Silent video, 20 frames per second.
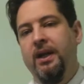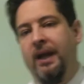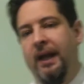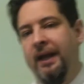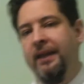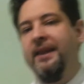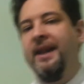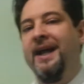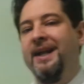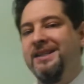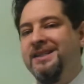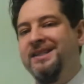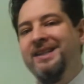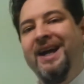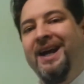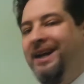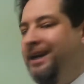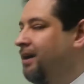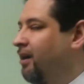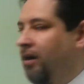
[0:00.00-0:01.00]
and that's
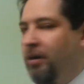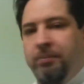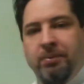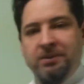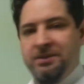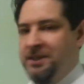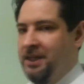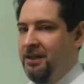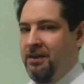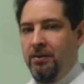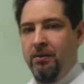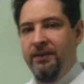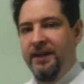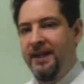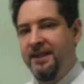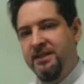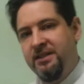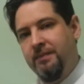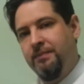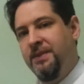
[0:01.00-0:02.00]
not carpal tunnel.
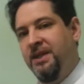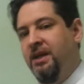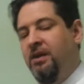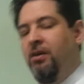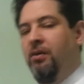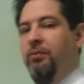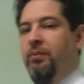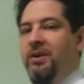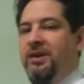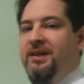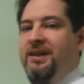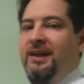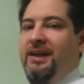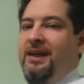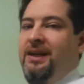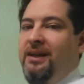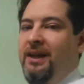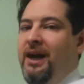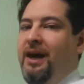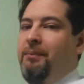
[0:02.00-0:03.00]
That's something called
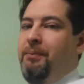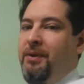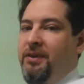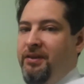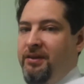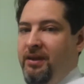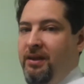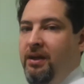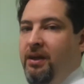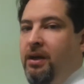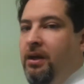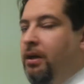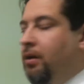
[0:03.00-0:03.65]
radiculopathy,